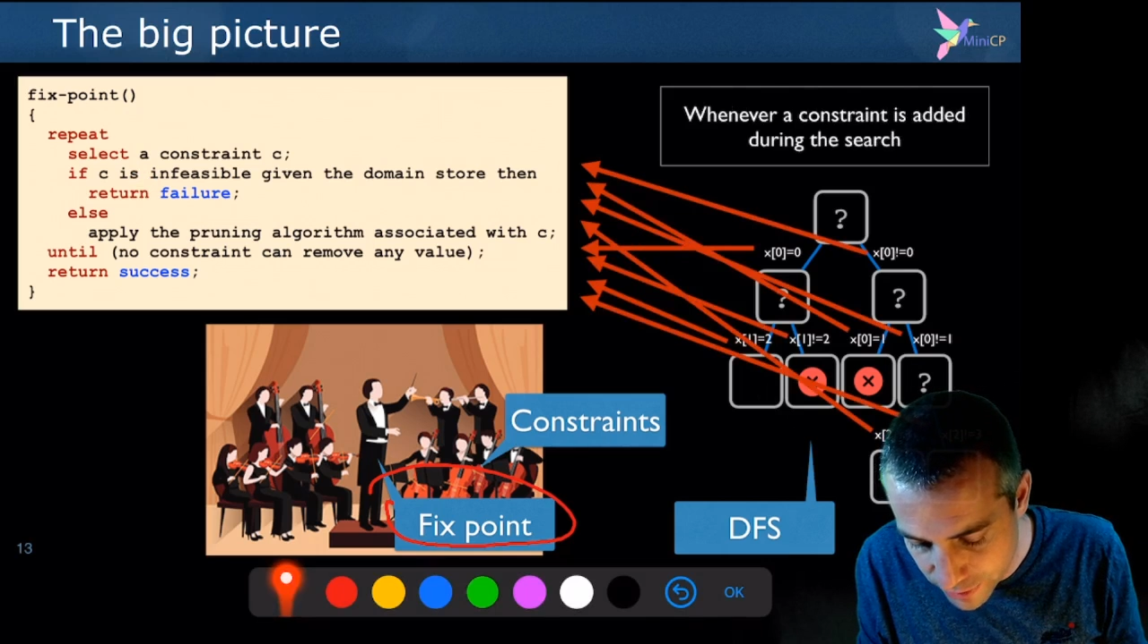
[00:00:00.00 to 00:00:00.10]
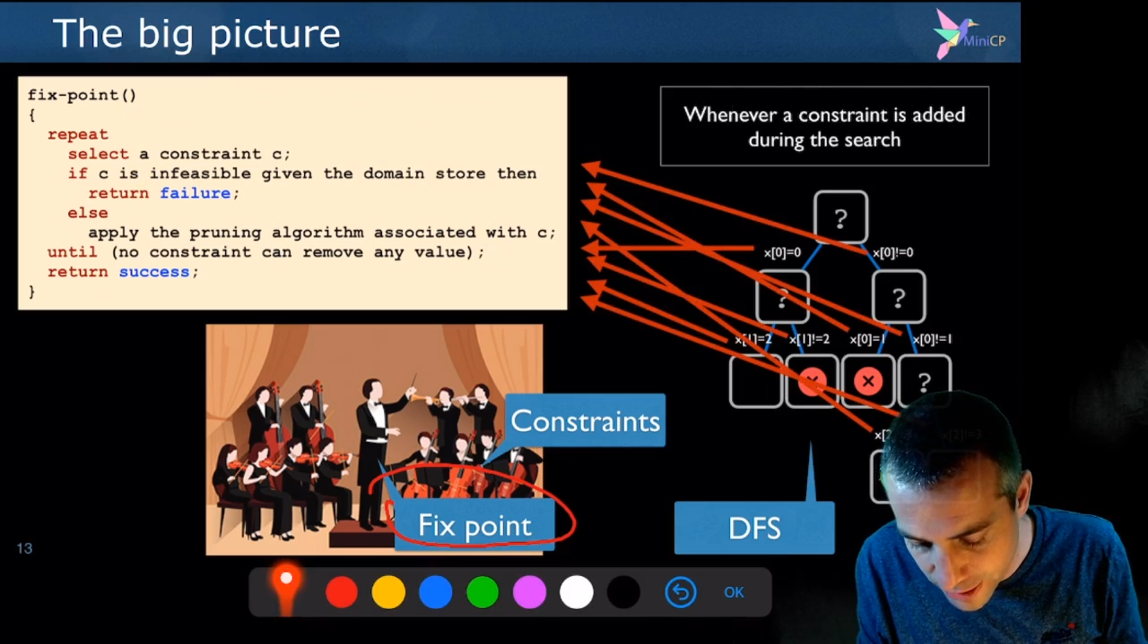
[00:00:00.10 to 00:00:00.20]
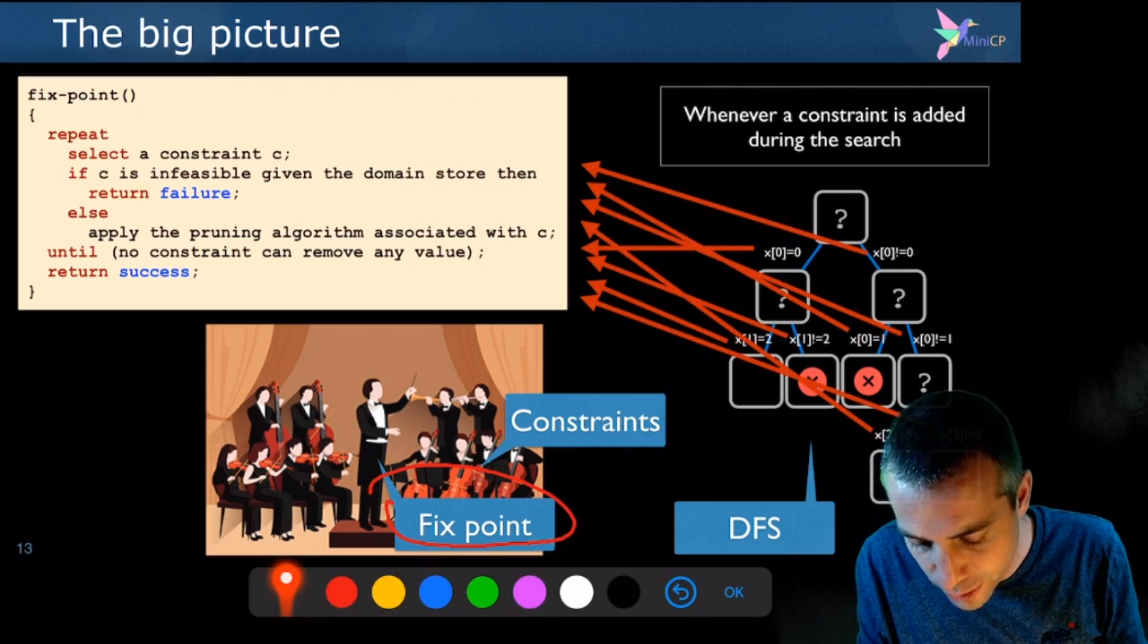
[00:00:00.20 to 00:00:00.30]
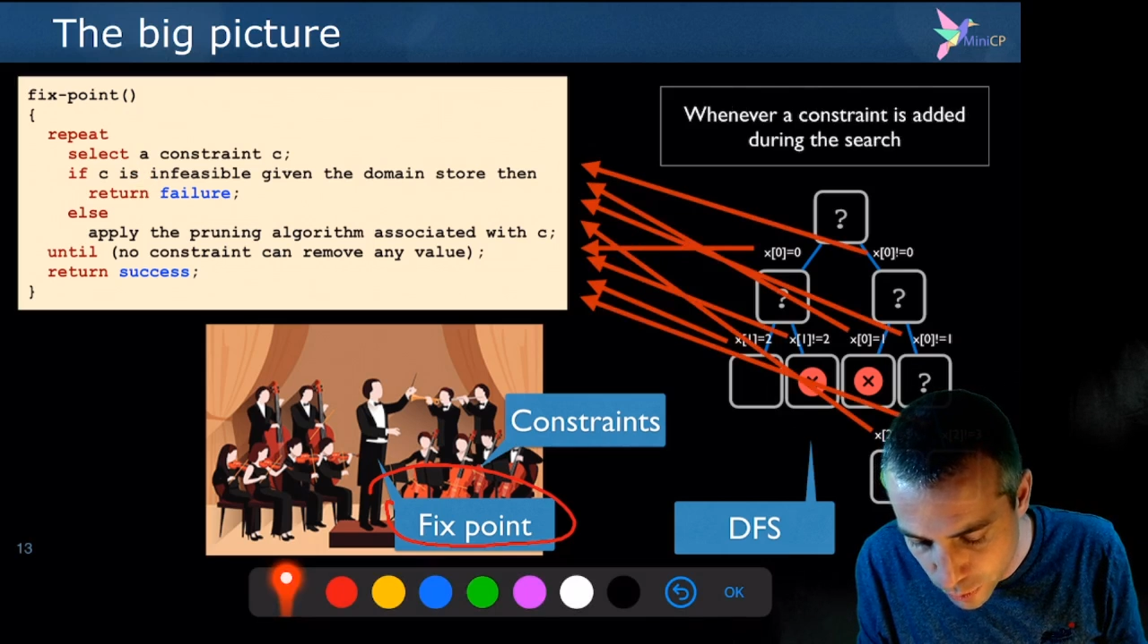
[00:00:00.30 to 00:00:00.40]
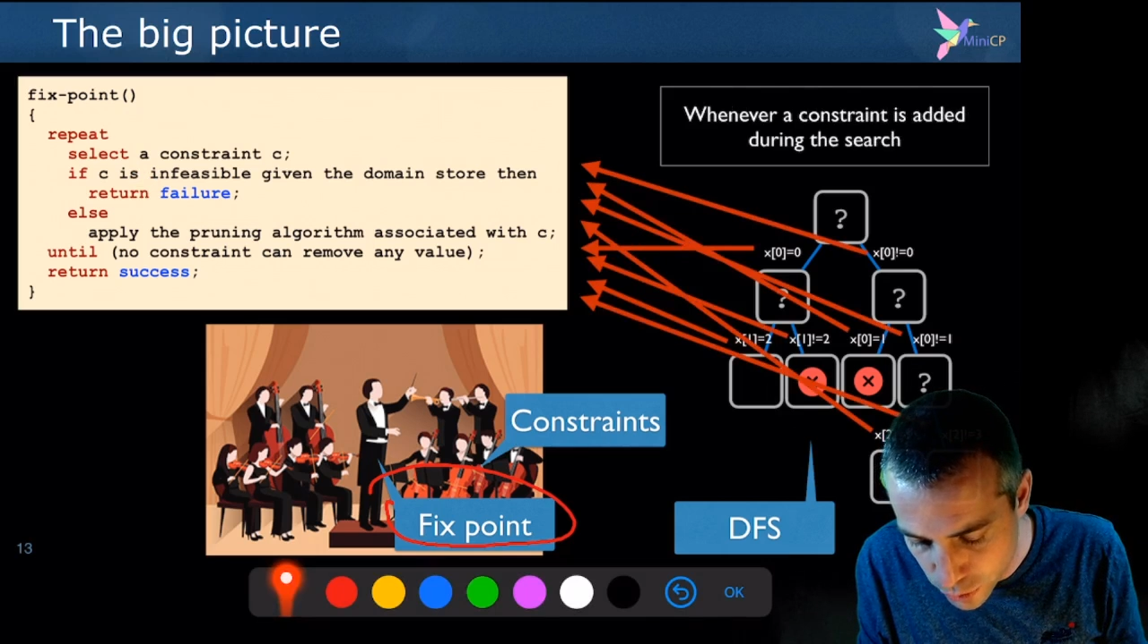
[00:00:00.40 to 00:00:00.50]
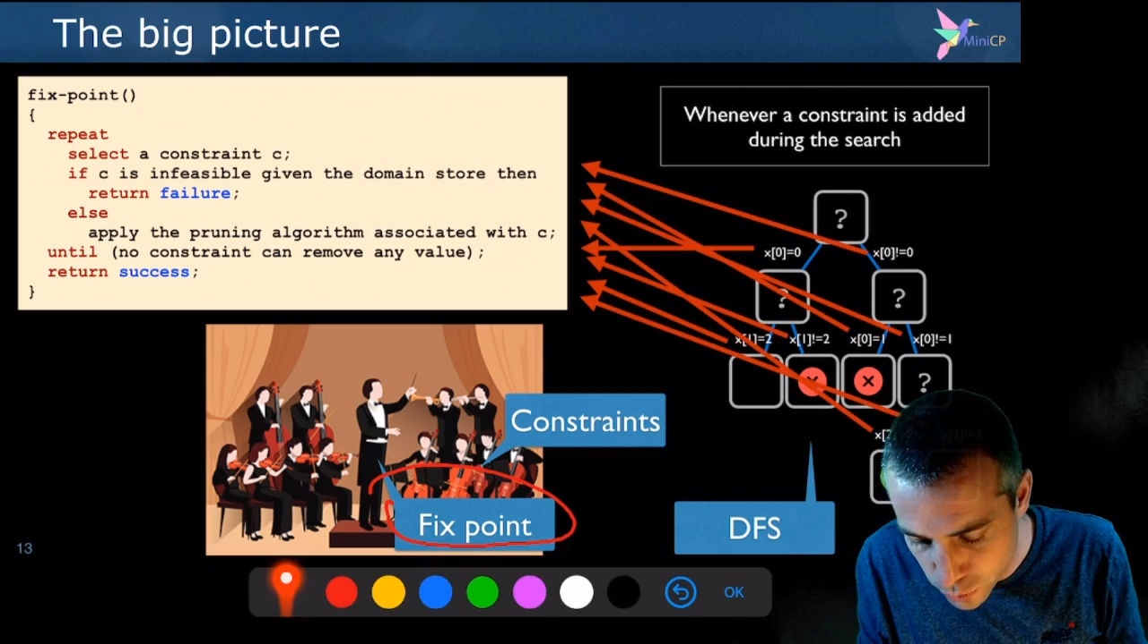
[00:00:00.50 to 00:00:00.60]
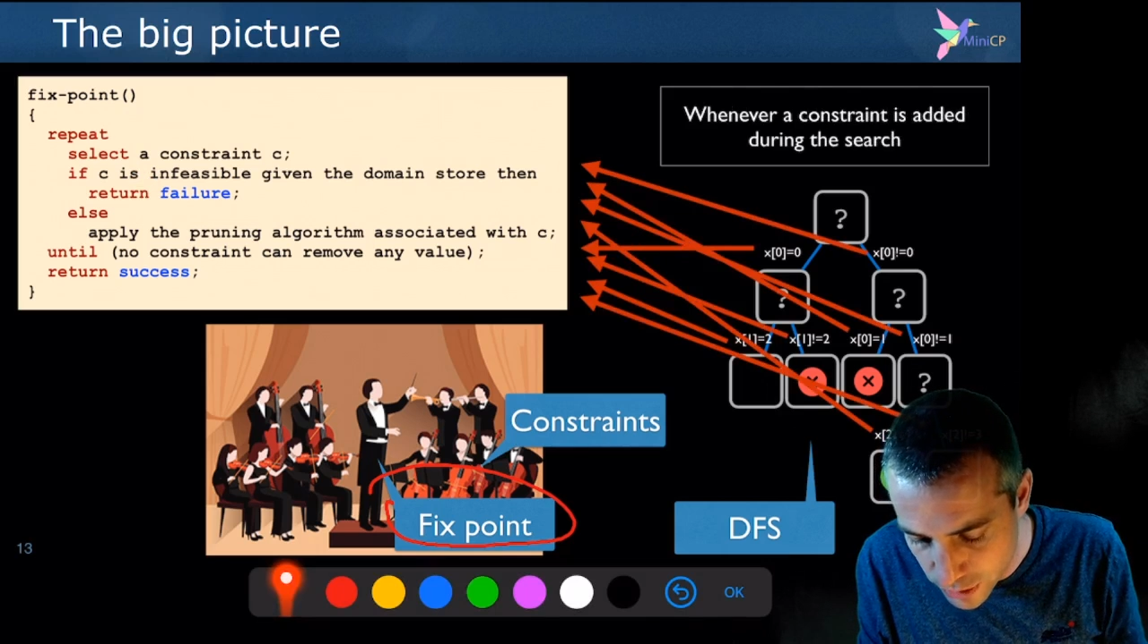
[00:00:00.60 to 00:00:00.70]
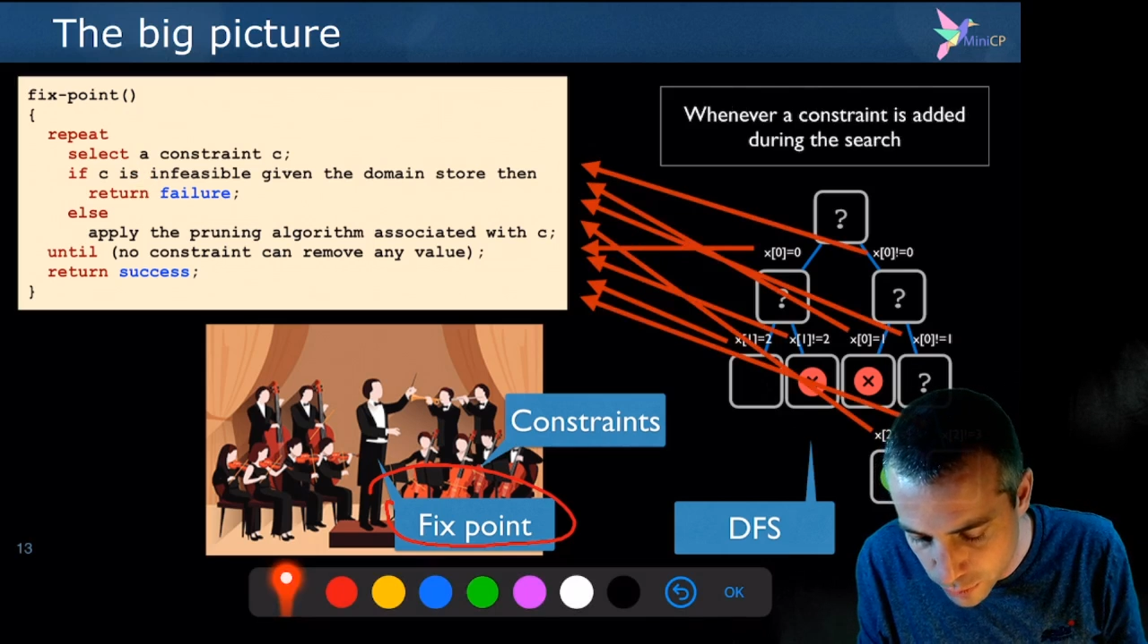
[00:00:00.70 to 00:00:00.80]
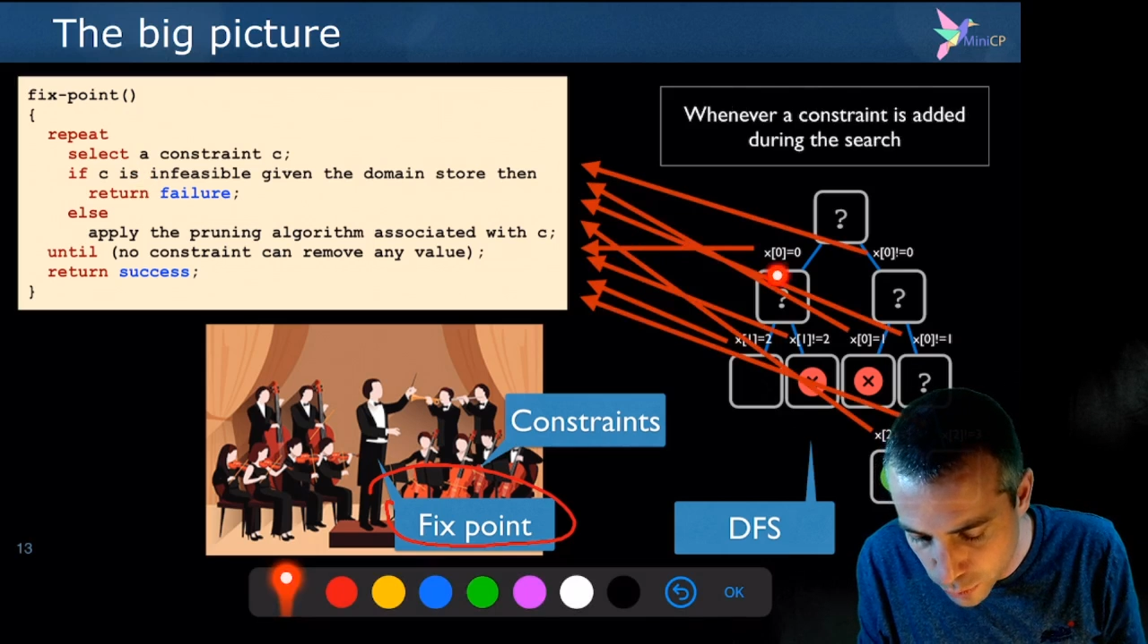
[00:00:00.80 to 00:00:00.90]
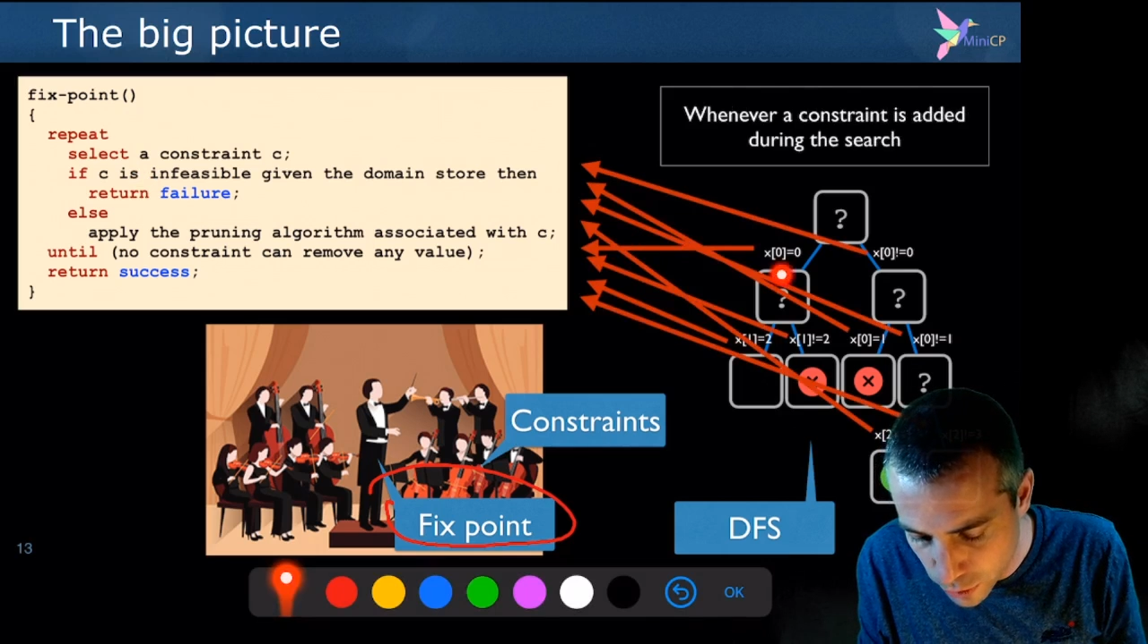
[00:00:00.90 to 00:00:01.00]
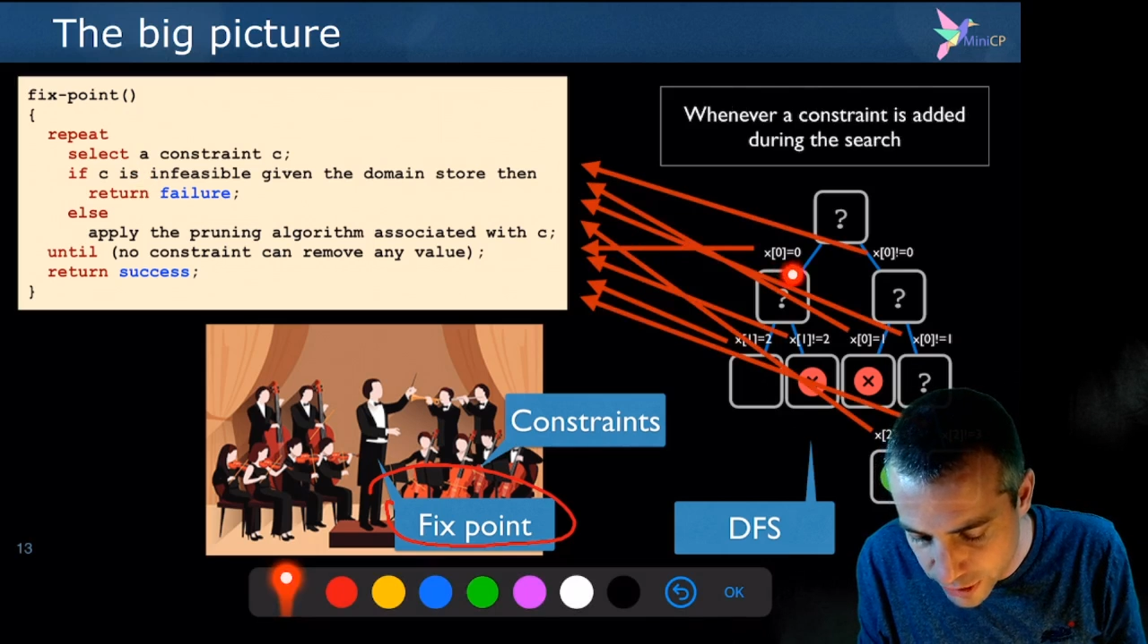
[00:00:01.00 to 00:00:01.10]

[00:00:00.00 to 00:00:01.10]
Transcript: equal to 0 or